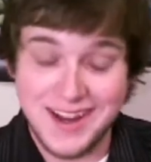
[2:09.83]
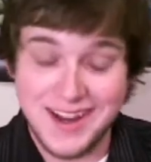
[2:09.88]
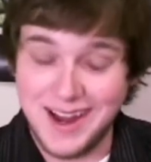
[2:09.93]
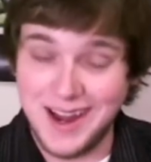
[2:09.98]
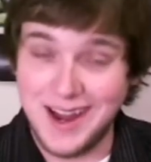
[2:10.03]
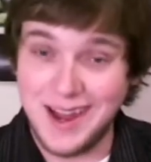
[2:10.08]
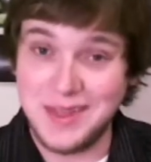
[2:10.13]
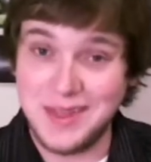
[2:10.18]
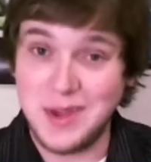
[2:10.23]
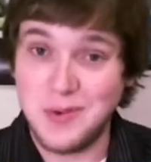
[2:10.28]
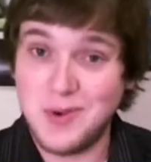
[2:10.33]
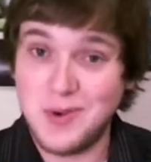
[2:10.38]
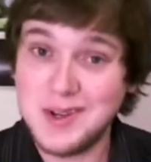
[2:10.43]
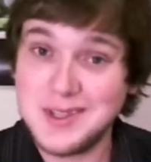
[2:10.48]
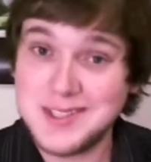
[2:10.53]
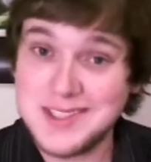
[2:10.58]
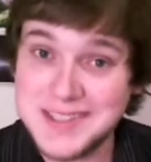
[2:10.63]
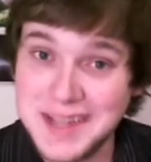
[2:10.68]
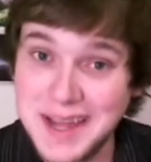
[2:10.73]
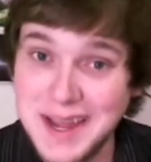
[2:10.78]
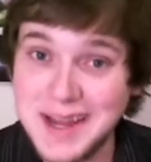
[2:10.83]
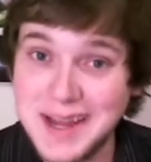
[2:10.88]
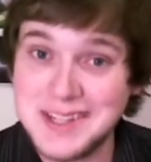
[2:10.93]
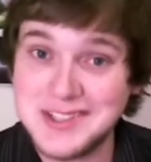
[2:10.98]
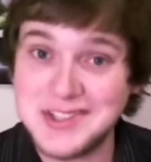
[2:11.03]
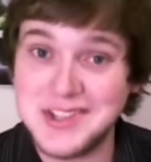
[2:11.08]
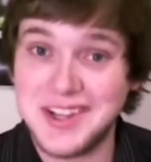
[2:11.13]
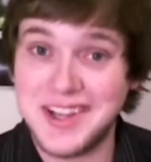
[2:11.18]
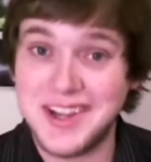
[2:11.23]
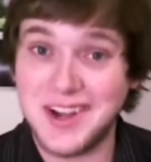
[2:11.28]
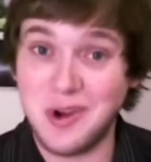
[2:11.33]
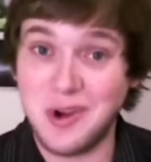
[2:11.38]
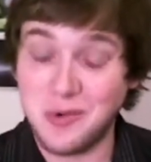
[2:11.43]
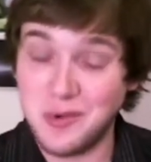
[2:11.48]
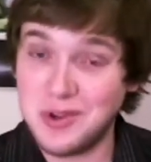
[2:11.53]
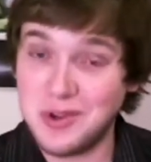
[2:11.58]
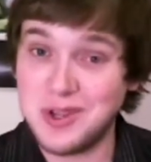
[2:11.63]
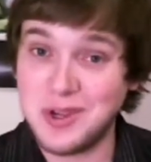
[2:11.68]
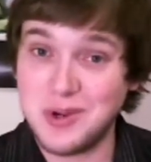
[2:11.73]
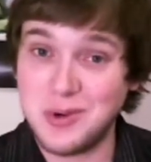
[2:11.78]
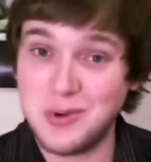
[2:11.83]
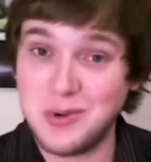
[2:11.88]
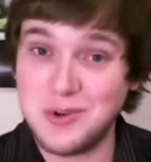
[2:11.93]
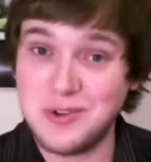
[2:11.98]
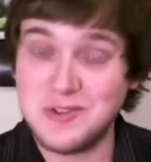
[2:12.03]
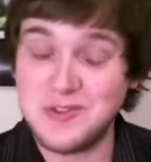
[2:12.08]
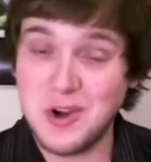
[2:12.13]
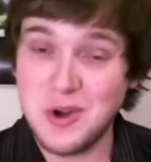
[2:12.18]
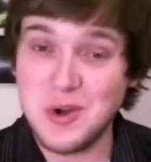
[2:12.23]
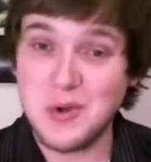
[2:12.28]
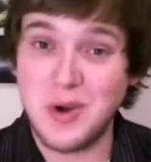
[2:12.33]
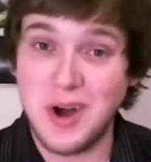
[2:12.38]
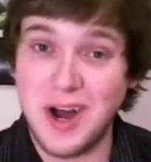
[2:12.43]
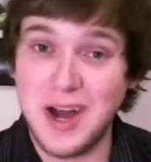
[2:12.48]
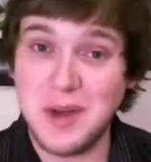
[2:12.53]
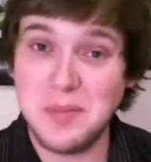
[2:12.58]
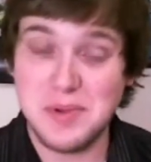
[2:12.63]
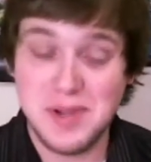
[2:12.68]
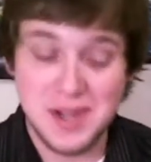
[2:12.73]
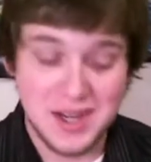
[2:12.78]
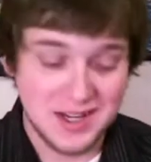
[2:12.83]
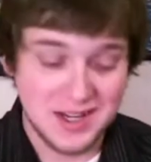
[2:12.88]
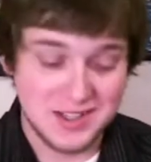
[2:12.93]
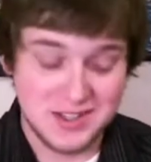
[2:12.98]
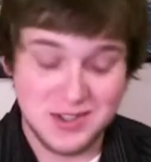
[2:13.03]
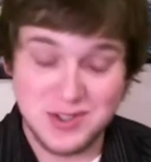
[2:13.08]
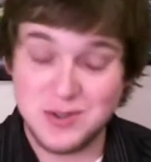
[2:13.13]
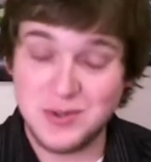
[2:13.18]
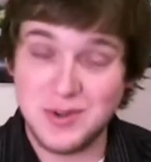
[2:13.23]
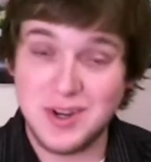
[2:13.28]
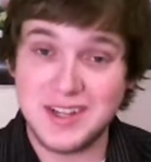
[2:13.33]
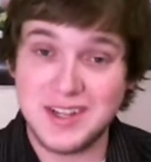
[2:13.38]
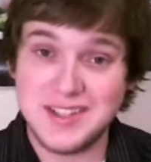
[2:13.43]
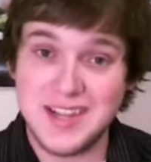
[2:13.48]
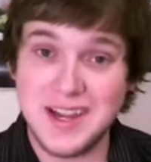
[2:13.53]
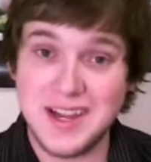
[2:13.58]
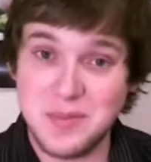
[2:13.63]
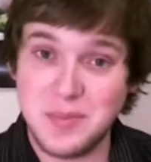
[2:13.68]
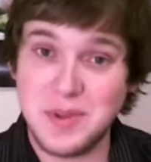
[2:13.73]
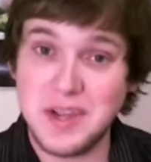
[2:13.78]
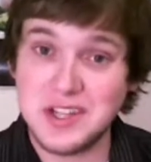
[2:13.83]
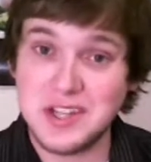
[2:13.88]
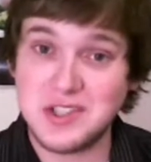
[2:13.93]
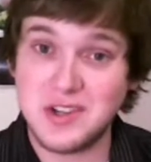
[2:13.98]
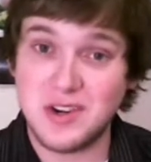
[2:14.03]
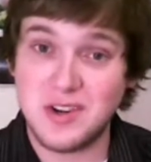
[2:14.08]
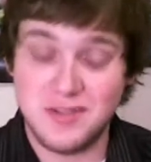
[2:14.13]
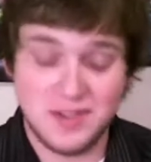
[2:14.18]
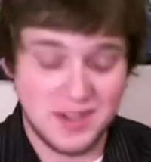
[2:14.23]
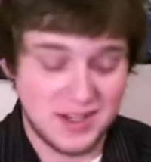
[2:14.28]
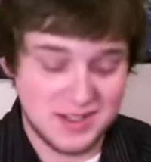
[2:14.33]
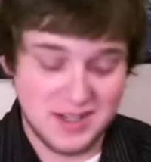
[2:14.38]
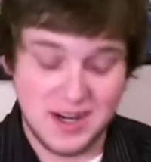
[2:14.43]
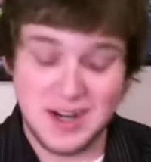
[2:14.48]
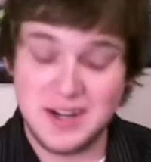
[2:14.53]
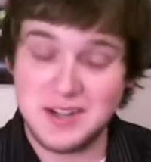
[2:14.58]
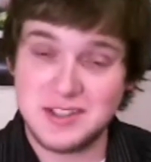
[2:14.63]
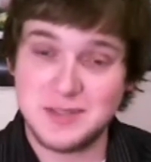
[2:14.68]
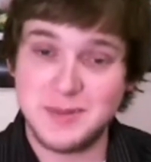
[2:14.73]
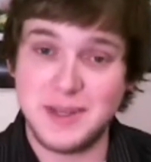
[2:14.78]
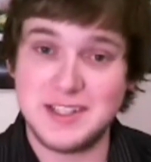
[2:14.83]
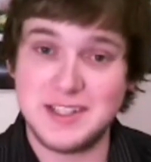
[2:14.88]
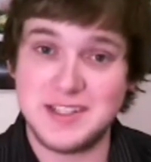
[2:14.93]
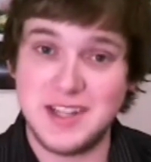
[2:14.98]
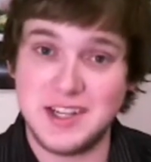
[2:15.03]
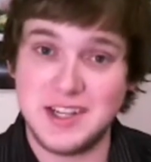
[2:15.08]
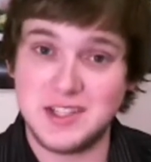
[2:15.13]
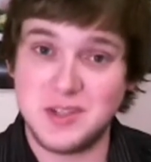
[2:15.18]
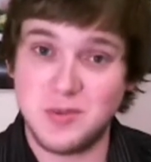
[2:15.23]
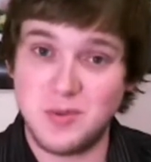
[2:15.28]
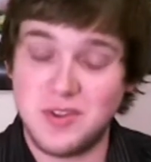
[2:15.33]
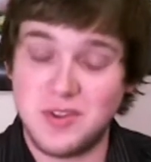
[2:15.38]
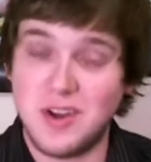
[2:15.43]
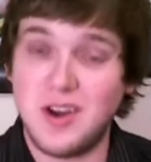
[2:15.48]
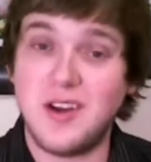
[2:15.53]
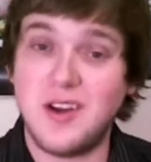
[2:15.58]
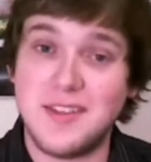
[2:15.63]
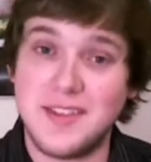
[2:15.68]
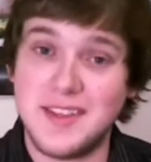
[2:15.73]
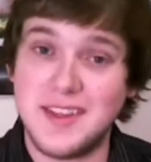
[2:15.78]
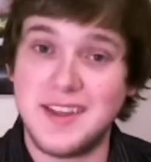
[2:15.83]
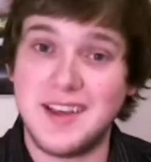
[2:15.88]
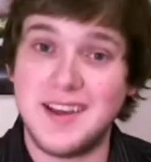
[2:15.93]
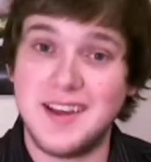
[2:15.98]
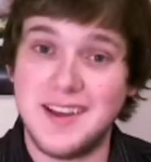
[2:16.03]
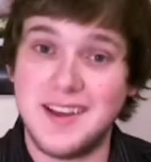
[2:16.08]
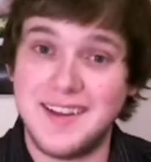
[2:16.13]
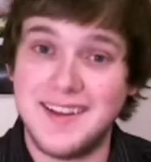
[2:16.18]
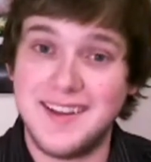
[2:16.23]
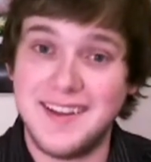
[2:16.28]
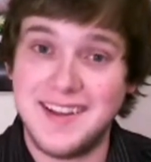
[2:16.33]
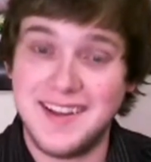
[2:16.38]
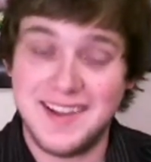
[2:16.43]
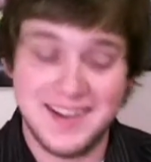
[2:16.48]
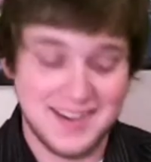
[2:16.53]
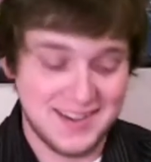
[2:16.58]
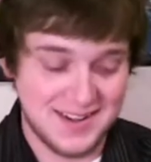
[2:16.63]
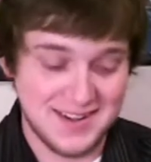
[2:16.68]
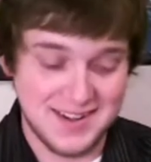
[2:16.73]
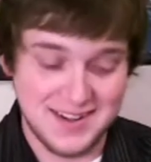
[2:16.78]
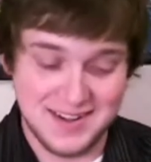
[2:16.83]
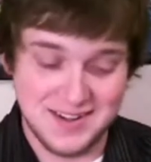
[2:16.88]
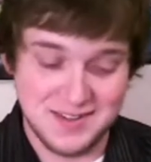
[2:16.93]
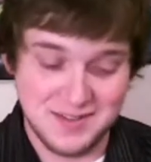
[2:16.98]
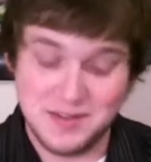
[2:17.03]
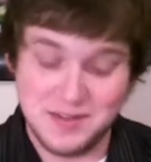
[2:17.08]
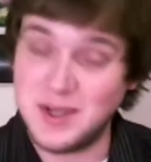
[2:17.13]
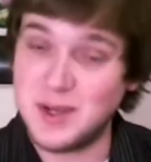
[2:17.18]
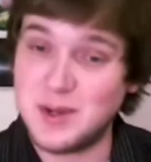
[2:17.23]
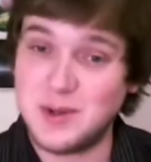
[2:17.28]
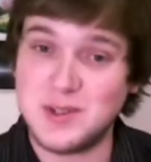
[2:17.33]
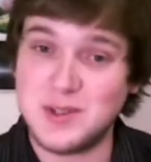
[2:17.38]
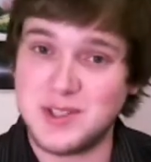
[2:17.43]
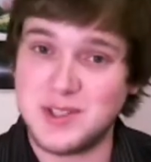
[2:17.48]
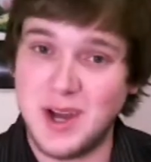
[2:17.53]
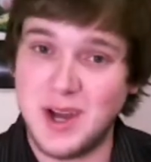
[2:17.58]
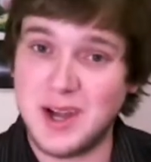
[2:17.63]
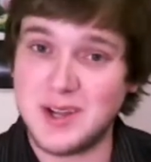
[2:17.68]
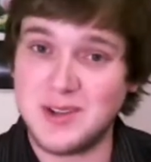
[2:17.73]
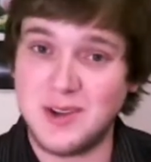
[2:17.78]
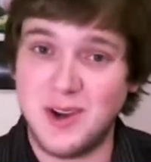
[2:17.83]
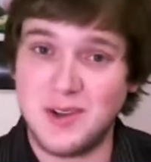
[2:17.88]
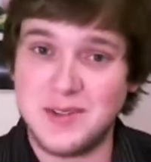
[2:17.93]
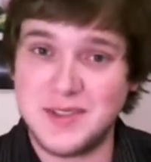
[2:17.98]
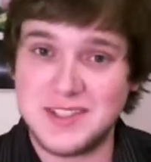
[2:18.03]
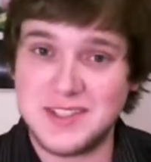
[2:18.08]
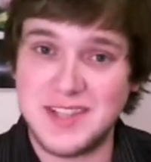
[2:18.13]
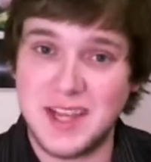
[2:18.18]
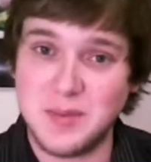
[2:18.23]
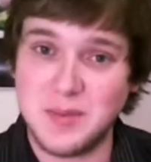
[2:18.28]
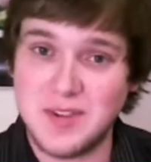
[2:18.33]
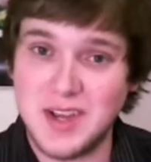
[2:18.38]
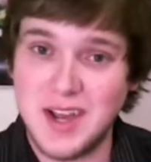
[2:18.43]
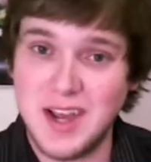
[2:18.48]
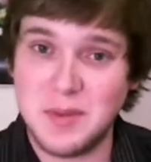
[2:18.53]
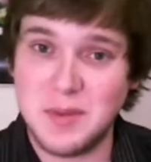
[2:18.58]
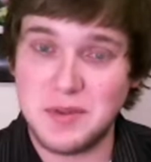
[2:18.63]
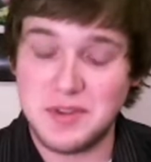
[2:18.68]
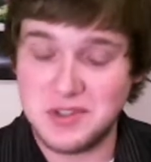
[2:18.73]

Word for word: And they want to stage like a really cool photo op to uh, take a picture of the entire space station with all the uh, uh, vehicles docked all at the same time.